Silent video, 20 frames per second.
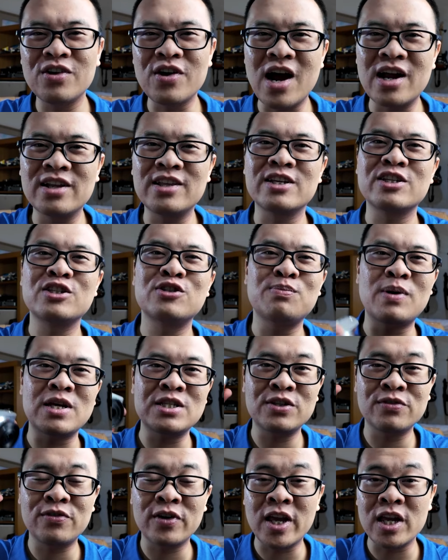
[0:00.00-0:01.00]
regarding
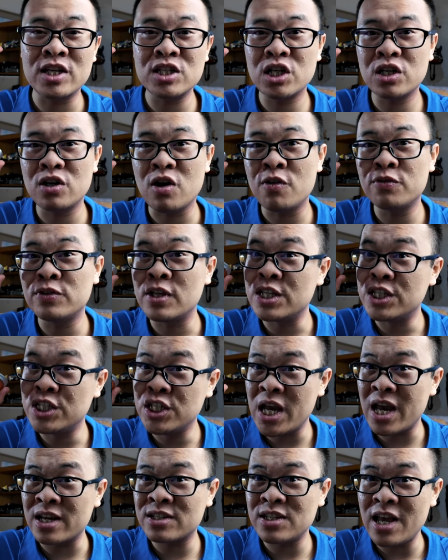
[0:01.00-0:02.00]
specification of the
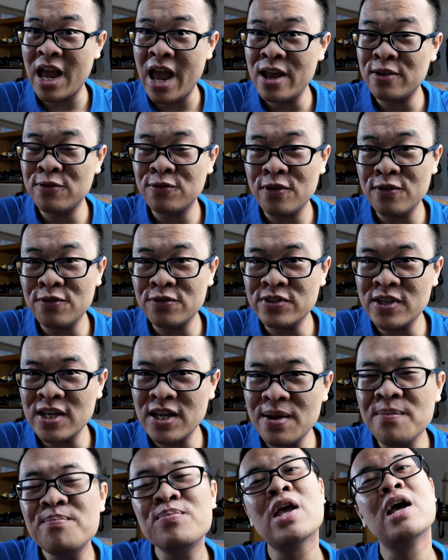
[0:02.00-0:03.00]

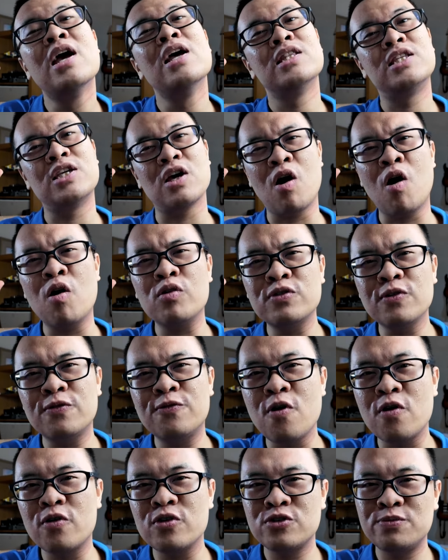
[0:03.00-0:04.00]
GX850. The
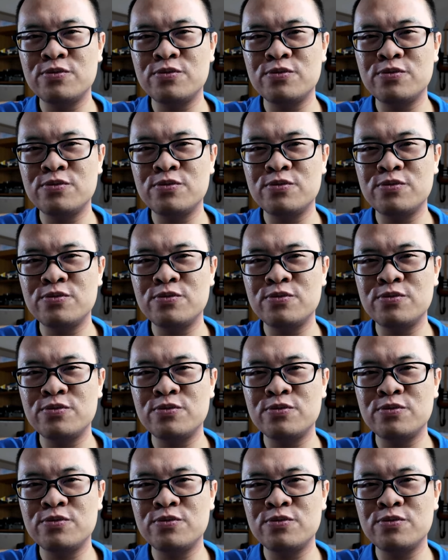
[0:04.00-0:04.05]
autofocus